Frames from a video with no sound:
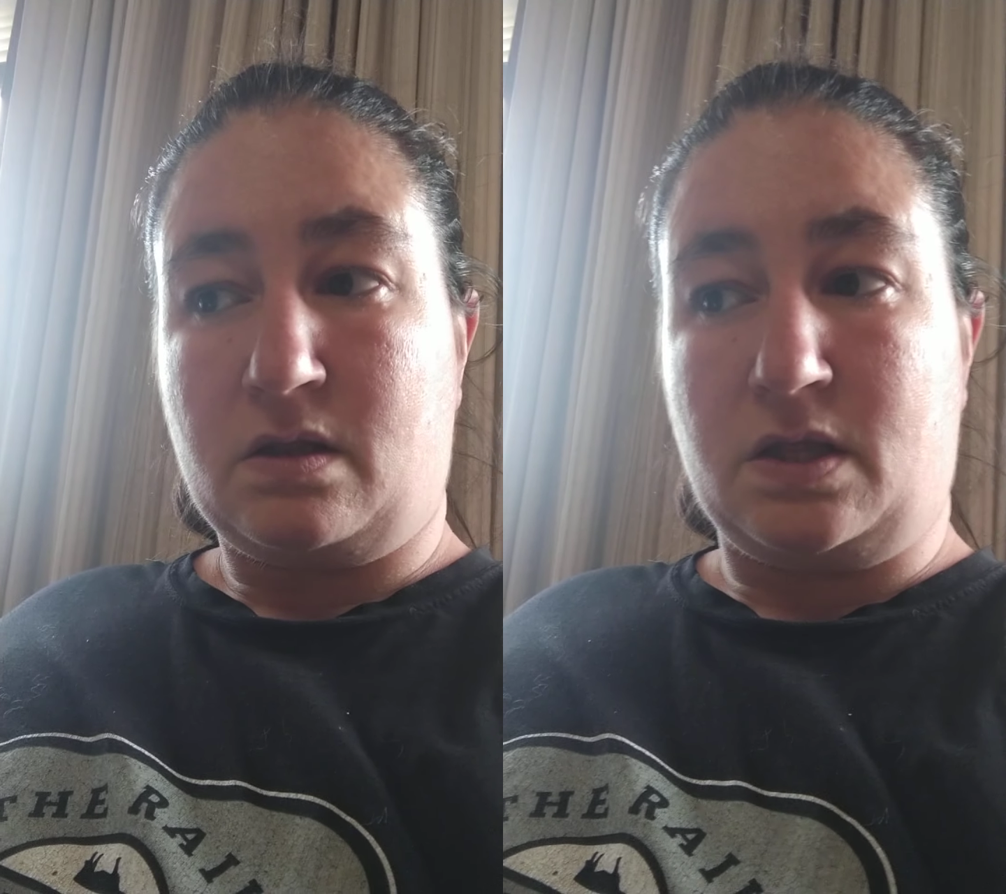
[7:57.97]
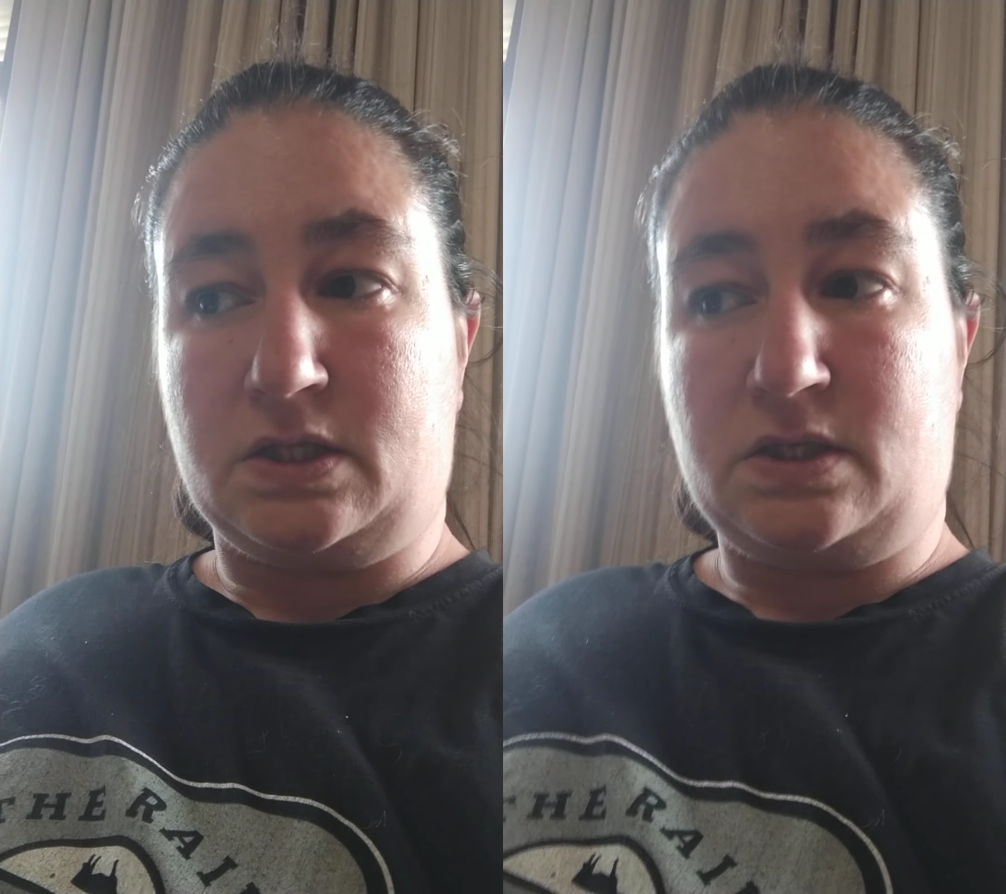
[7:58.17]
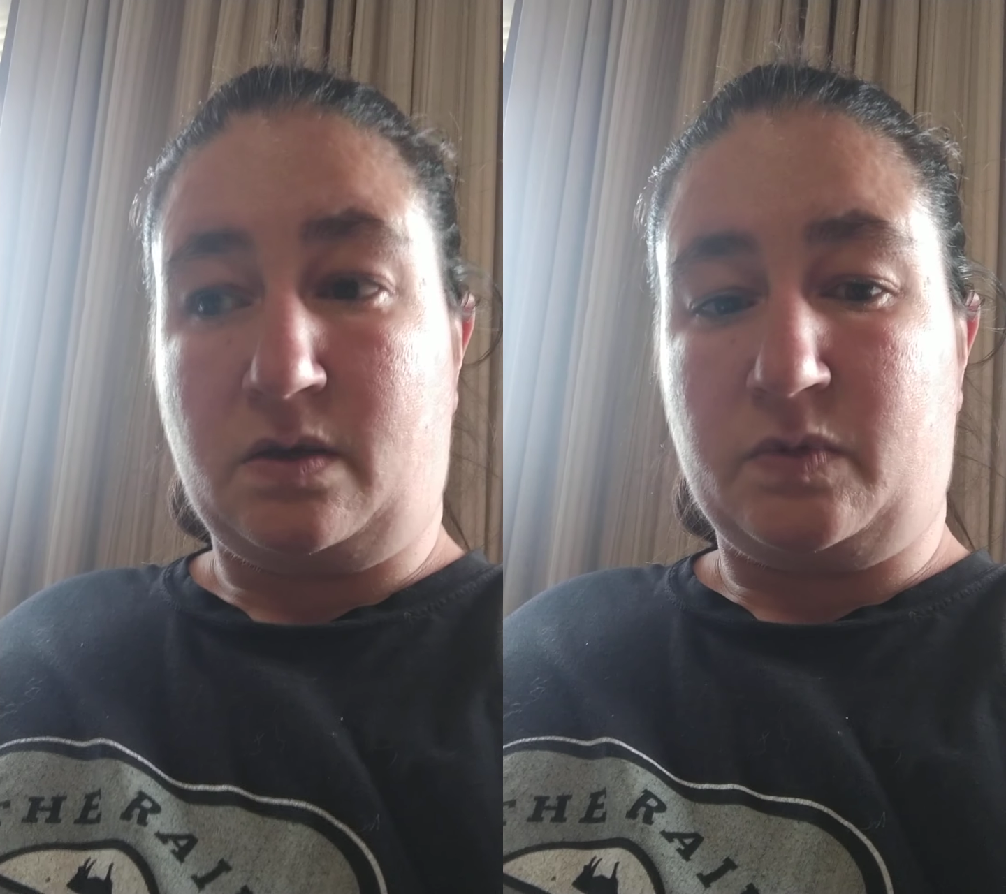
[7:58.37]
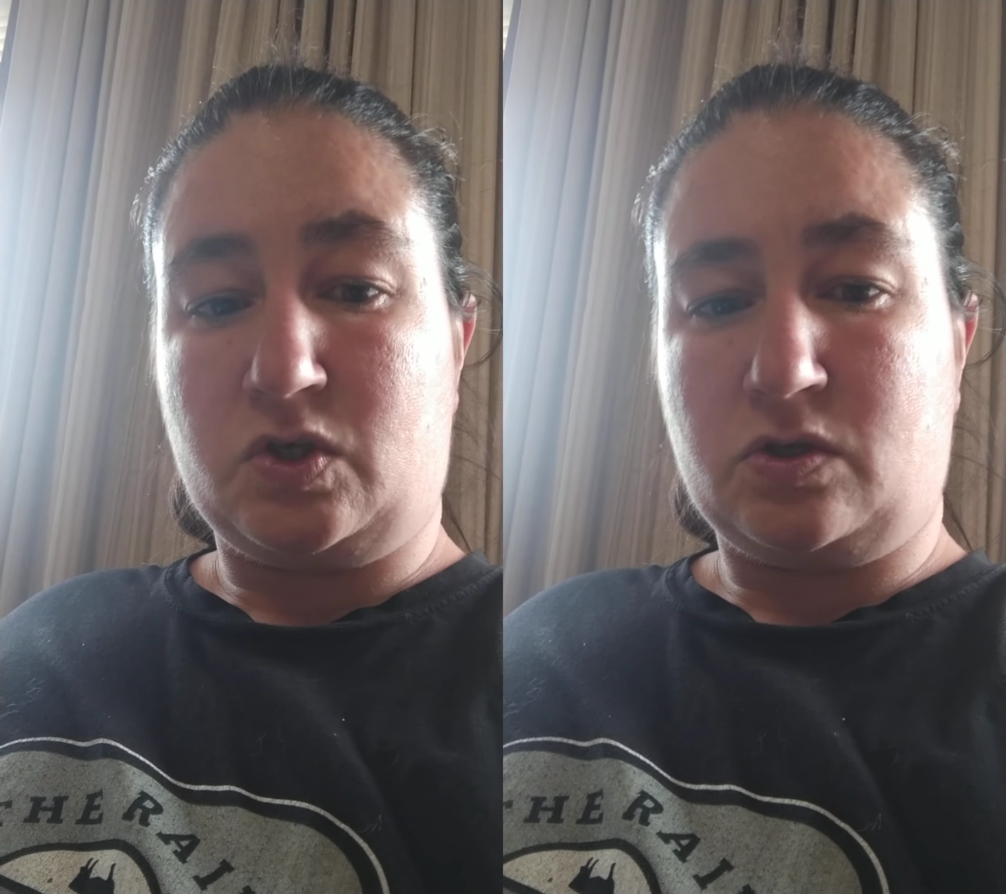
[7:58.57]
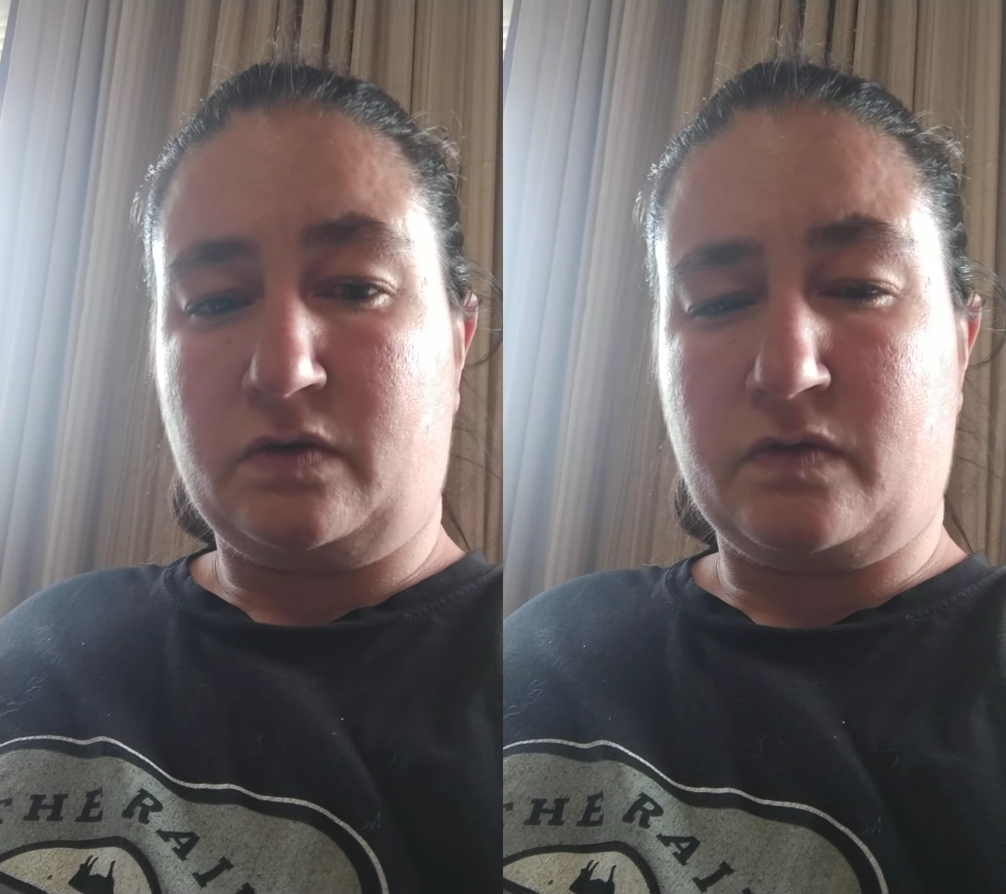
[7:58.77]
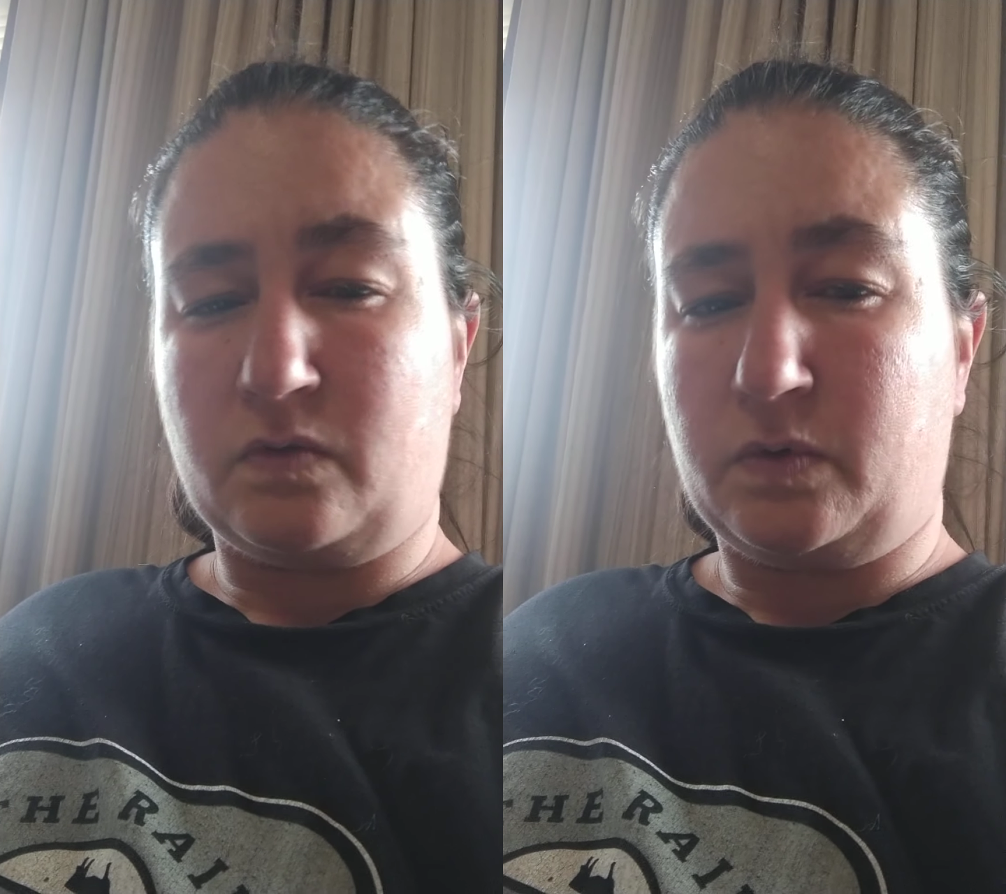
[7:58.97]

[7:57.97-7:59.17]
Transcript: the temperature of the